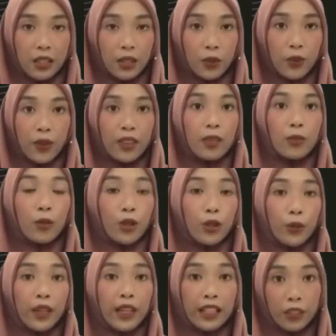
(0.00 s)
with the borrowing
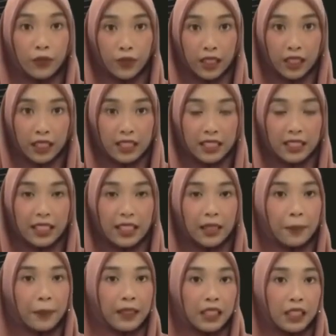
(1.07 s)
activities in a
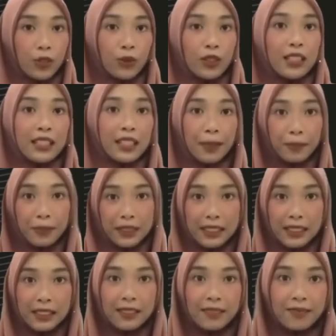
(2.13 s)
particular company.
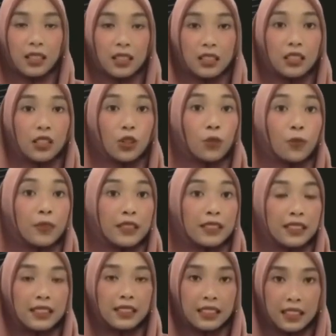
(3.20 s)
So,
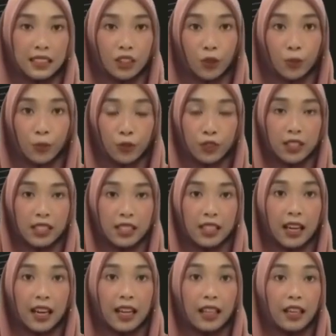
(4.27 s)
businesses comprising
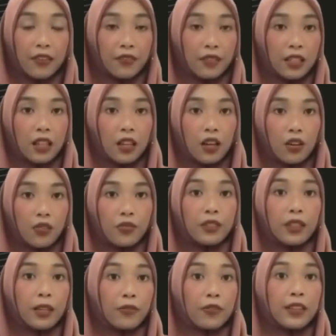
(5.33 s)
high level of debt
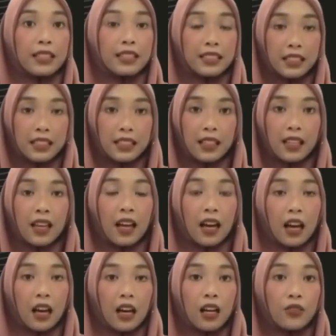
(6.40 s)
financing
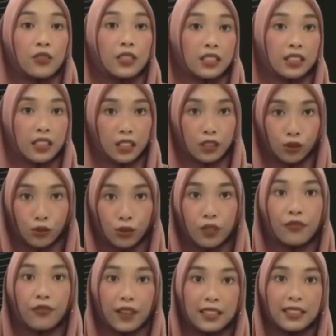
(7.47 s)
are risky to
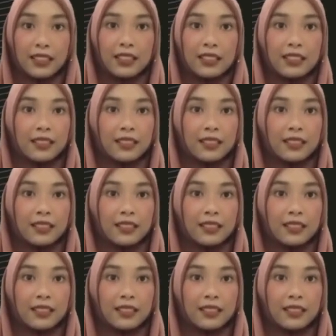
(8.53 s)
investors.